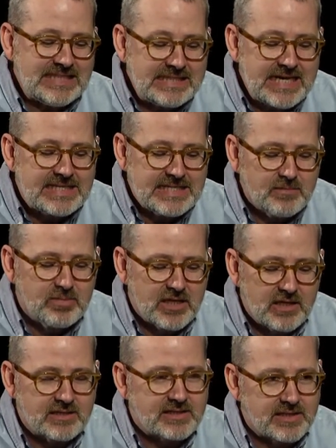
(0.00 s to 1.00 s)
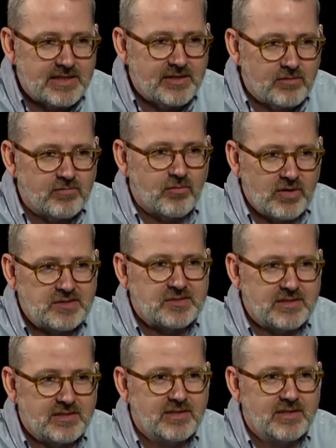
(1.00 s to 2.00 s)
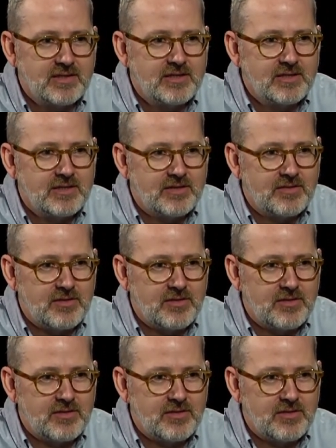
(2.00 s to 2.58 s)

the idea belonged to Gil Friesen. The producer.